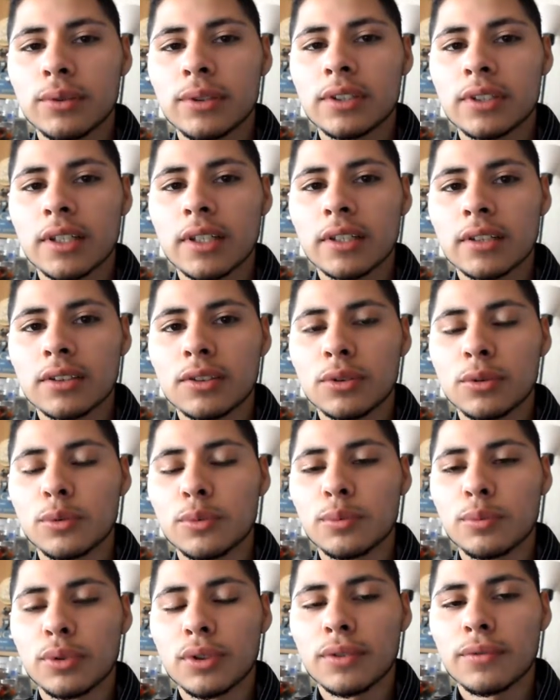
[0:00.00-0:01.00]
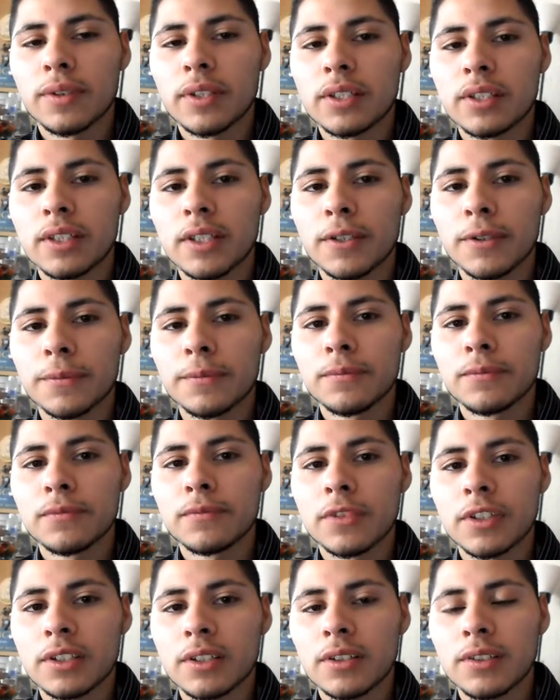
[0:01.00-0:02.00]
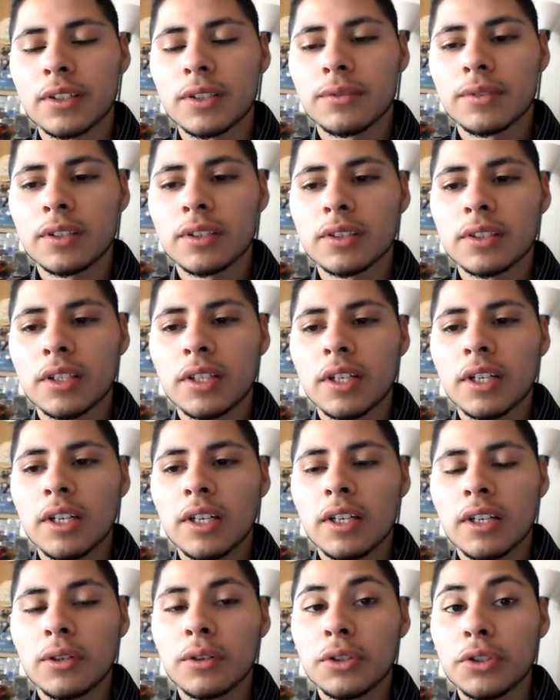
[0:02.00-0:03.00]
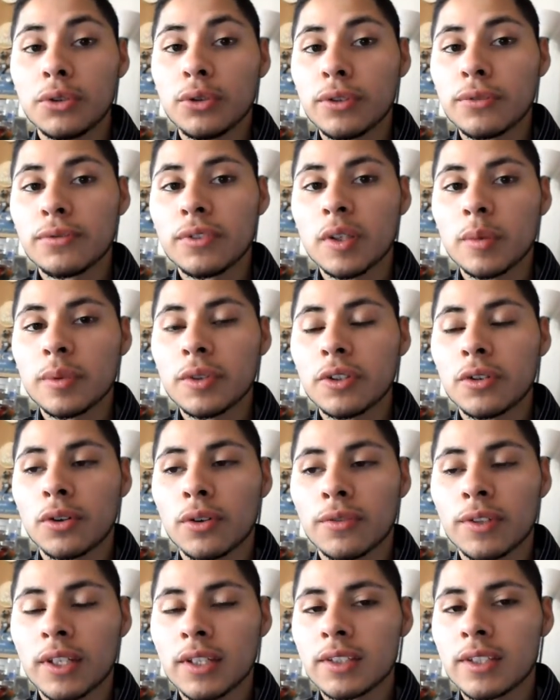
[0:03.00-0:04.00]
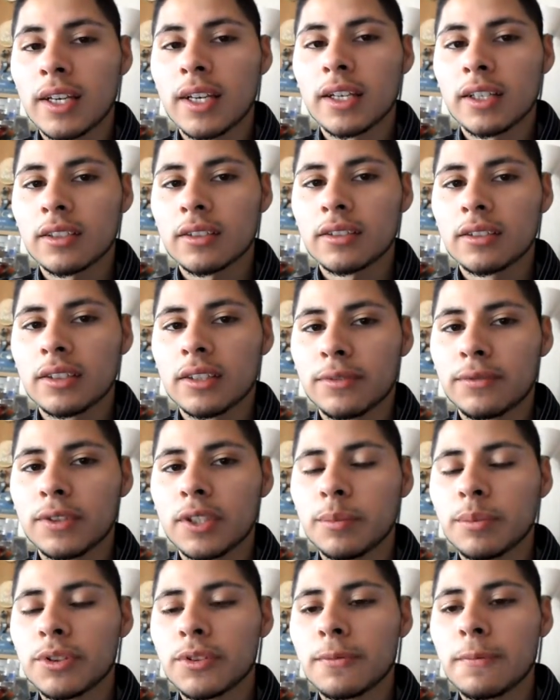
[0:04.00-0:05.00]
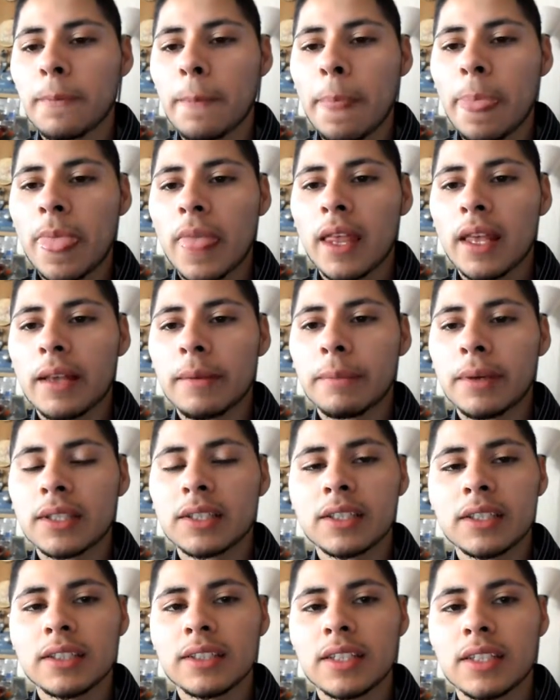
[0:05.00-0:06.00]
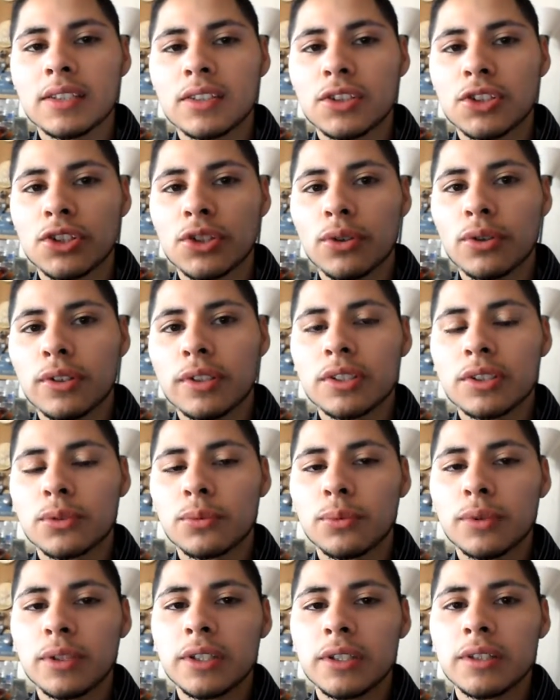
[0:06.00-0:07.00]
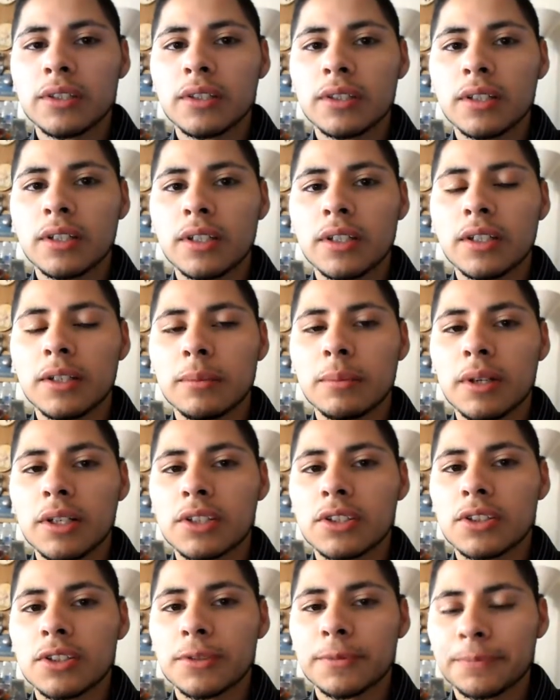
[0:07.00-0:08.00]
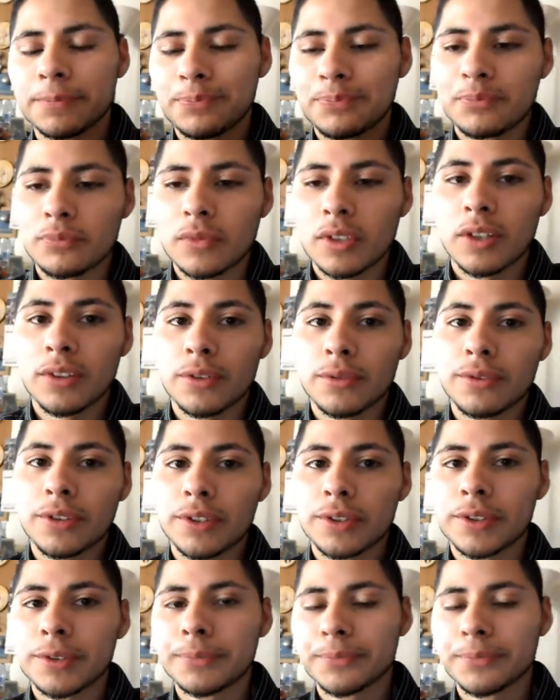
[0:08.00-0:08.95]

insect, you put it face down defense. You can flip it, or if they attack, it flips. Basically it says it destroys one monster on the field.